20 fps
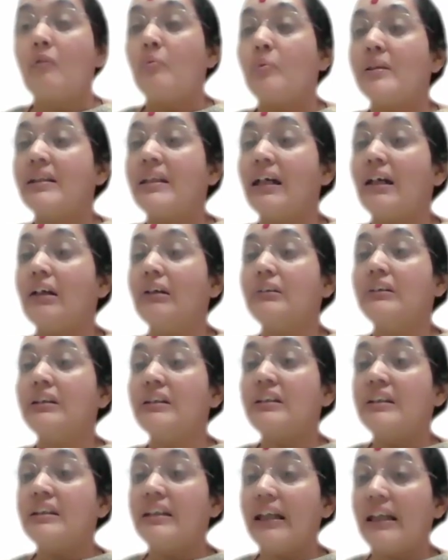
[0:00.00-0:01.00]
Without
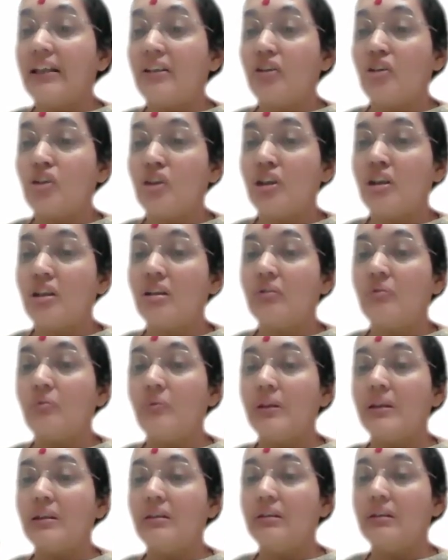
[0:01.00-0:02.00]
the
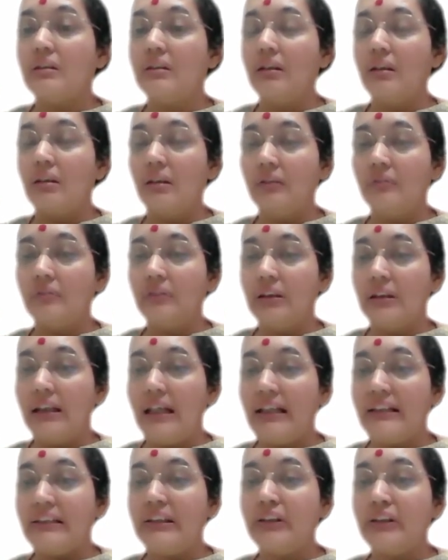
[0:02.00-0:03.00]
direction of the
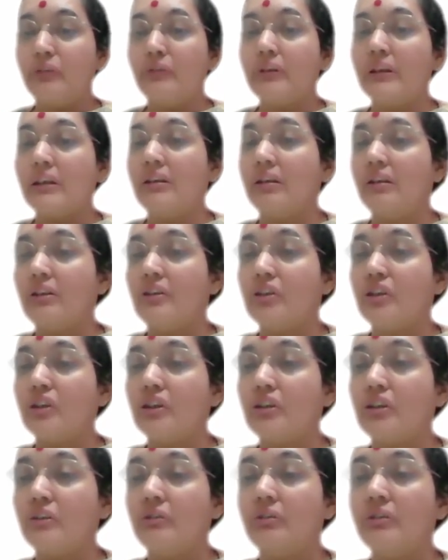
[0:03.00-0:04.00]
latitude and
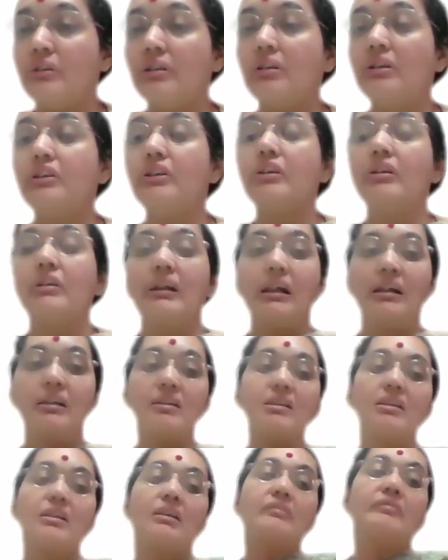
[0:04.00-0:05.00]
longitude, your
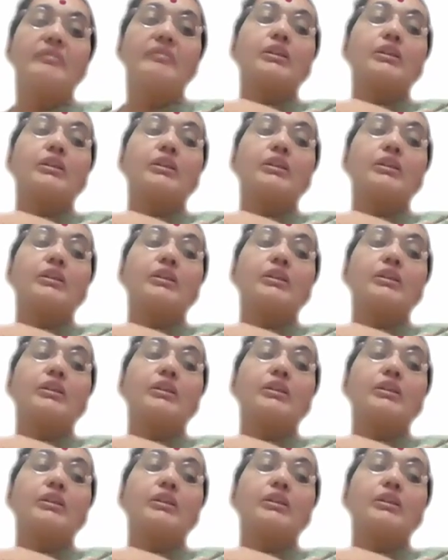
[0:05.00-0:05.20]
answer